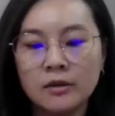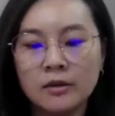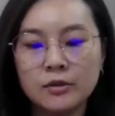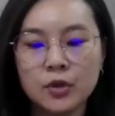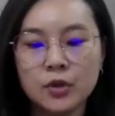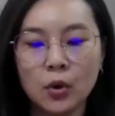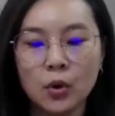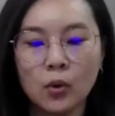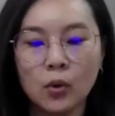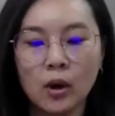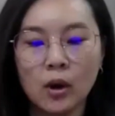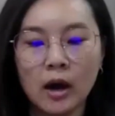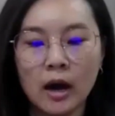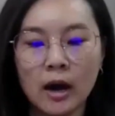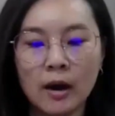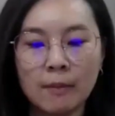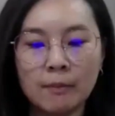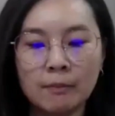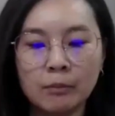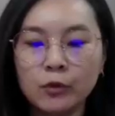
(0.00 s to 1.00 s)
So
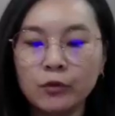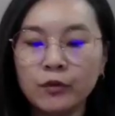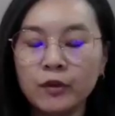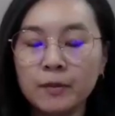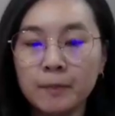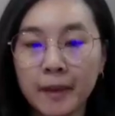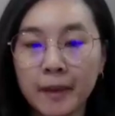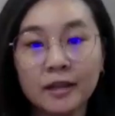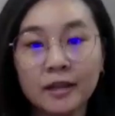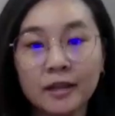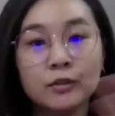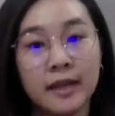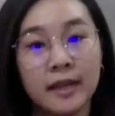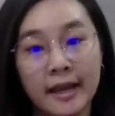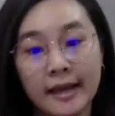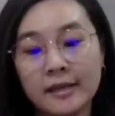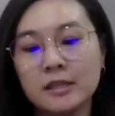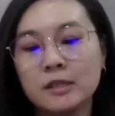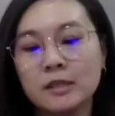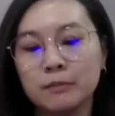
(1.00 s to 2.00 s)
moving back to
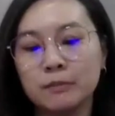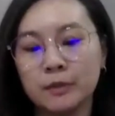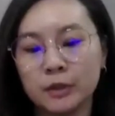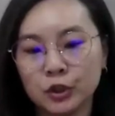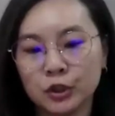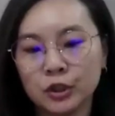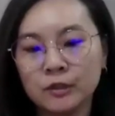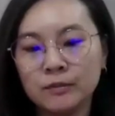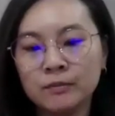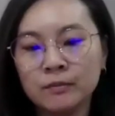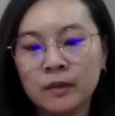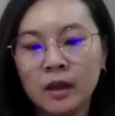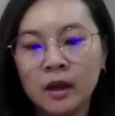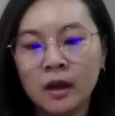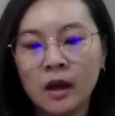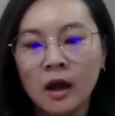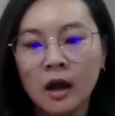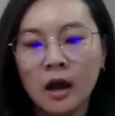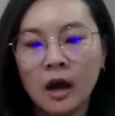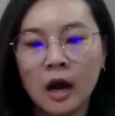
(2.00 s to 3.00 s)
the exhibition,
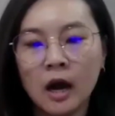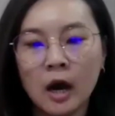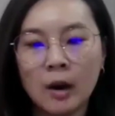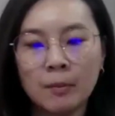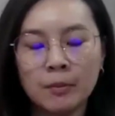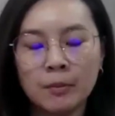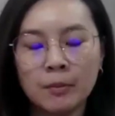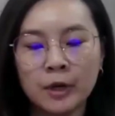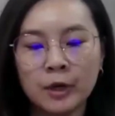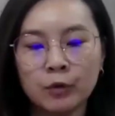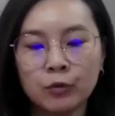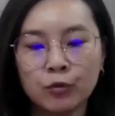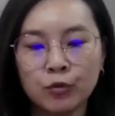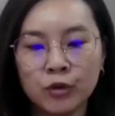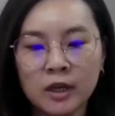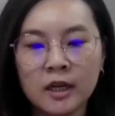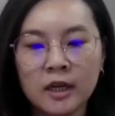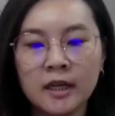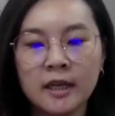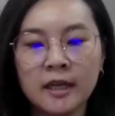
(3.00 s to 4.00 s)
it
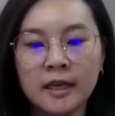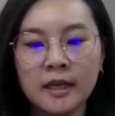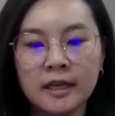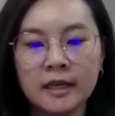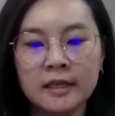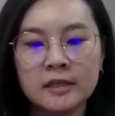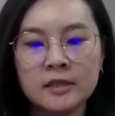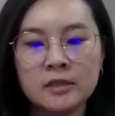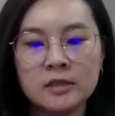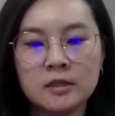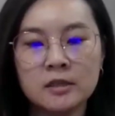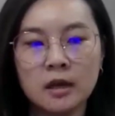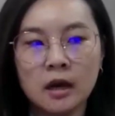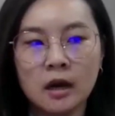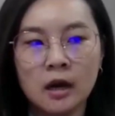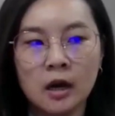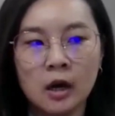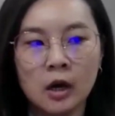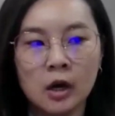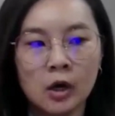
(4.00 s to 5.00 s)
really is
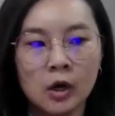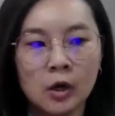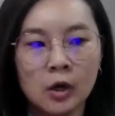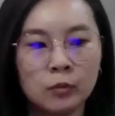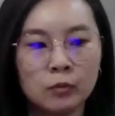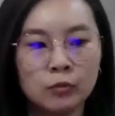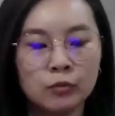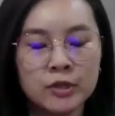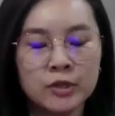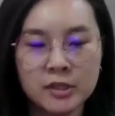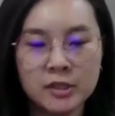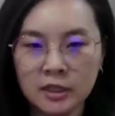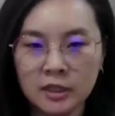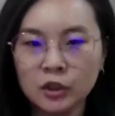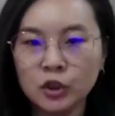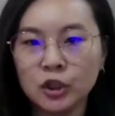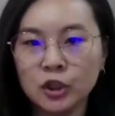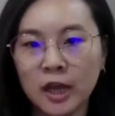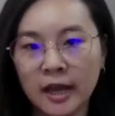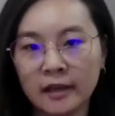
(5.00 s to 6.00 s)
a
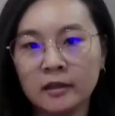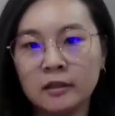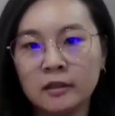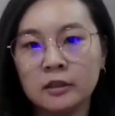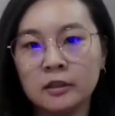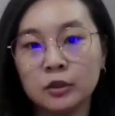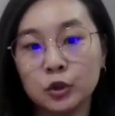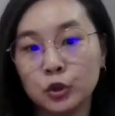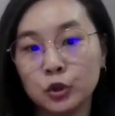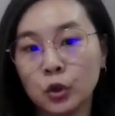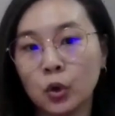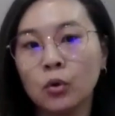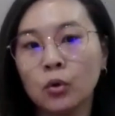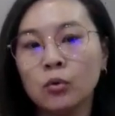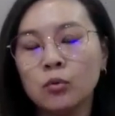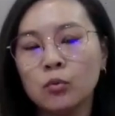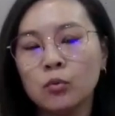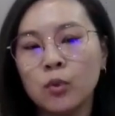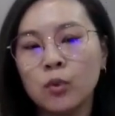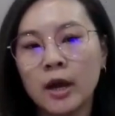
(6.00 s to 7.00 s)
research anchored
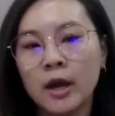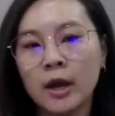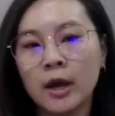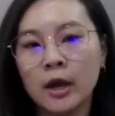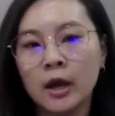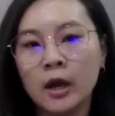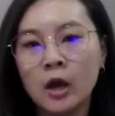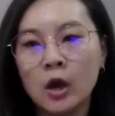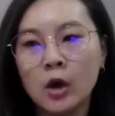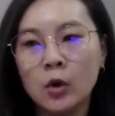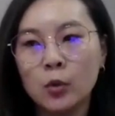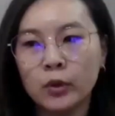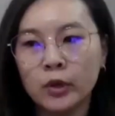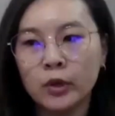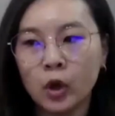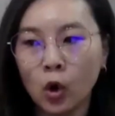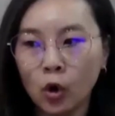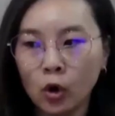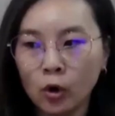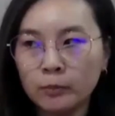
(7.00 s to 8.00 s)
show where
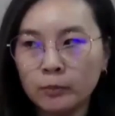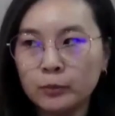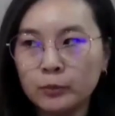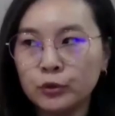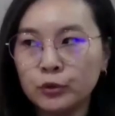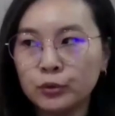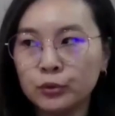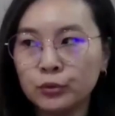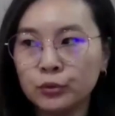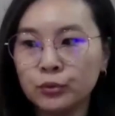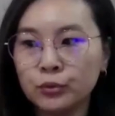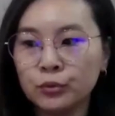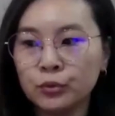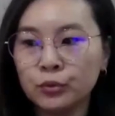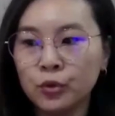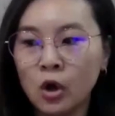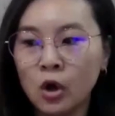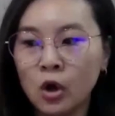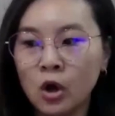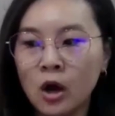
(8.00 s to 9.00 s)
we hope
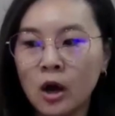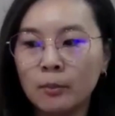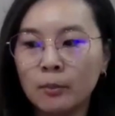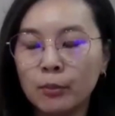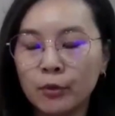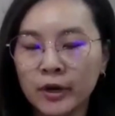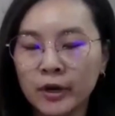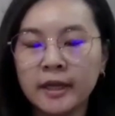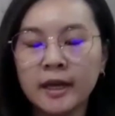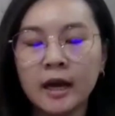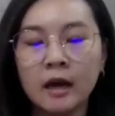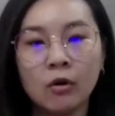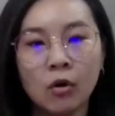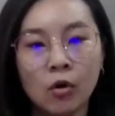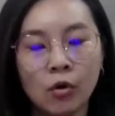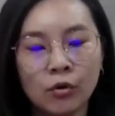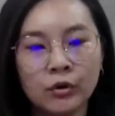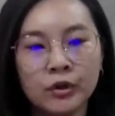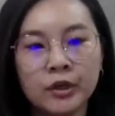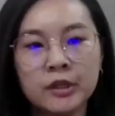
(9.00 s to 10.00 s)
to bring
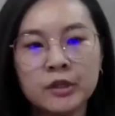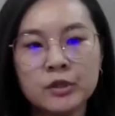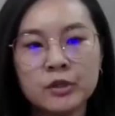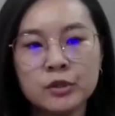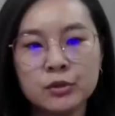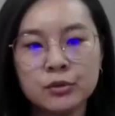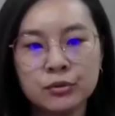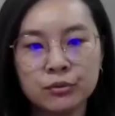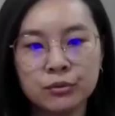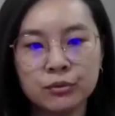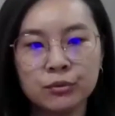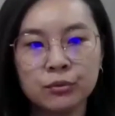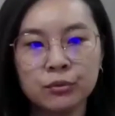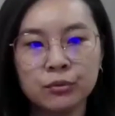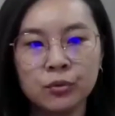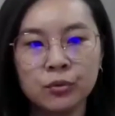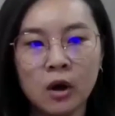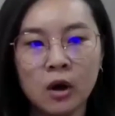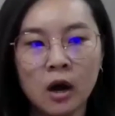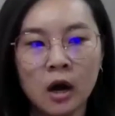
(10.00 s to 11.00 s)
our audience
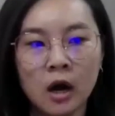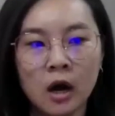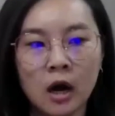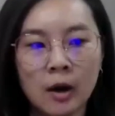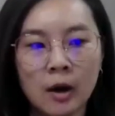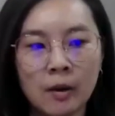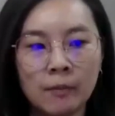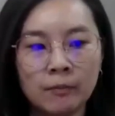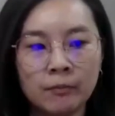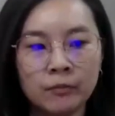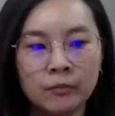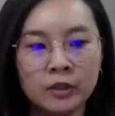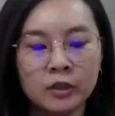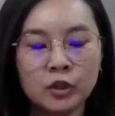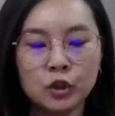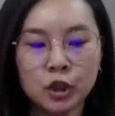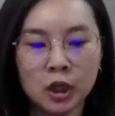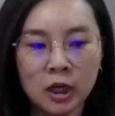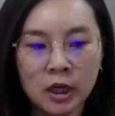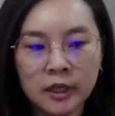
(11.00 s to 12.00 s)
through
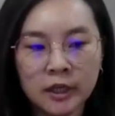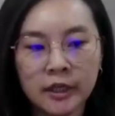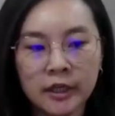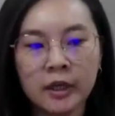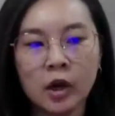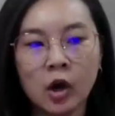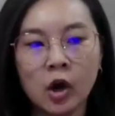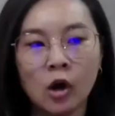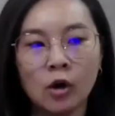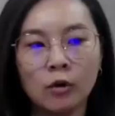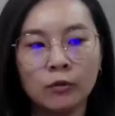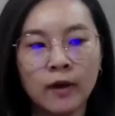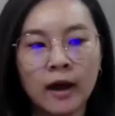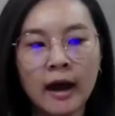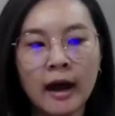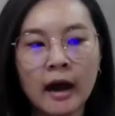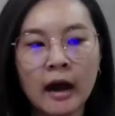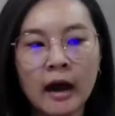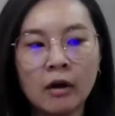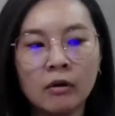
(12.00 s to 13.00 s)
the journey of
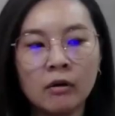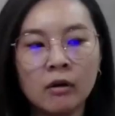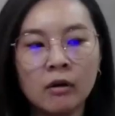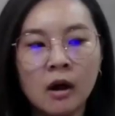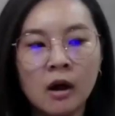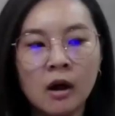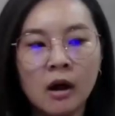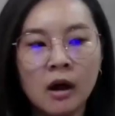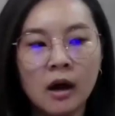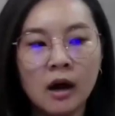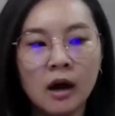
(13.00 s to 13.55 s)
how